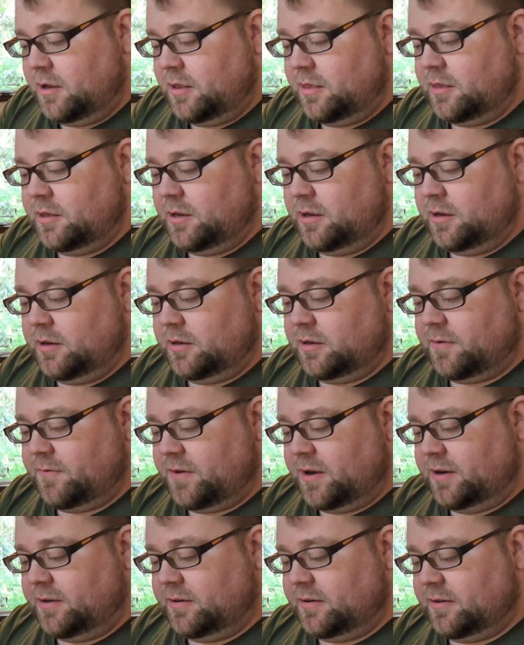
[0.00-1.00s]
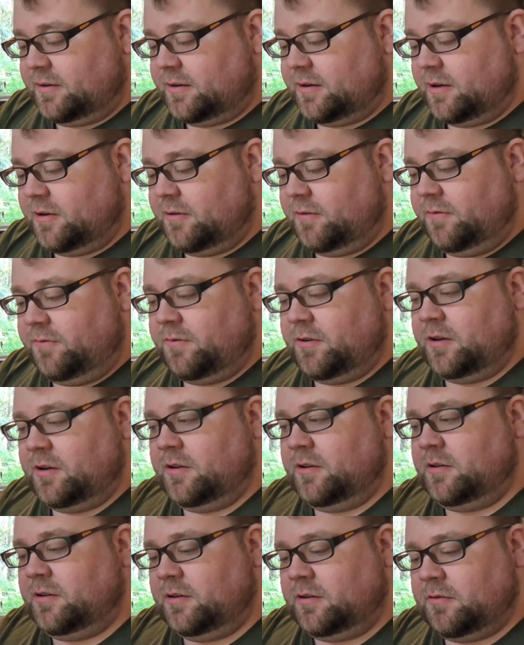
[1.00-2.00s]
the device itself, and
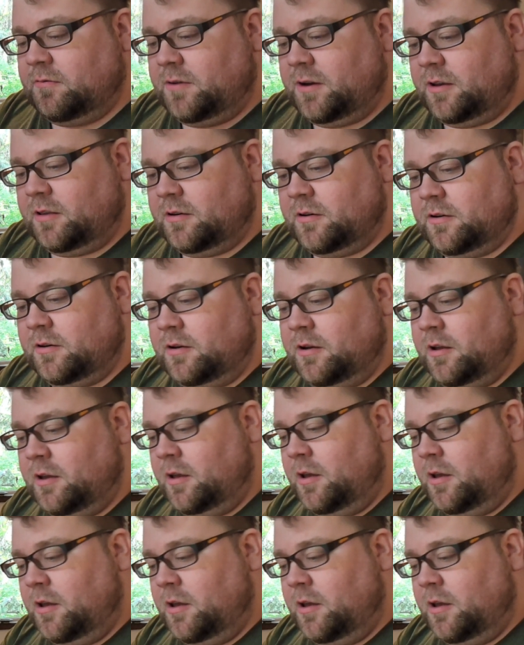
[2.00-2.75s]
it's just a regular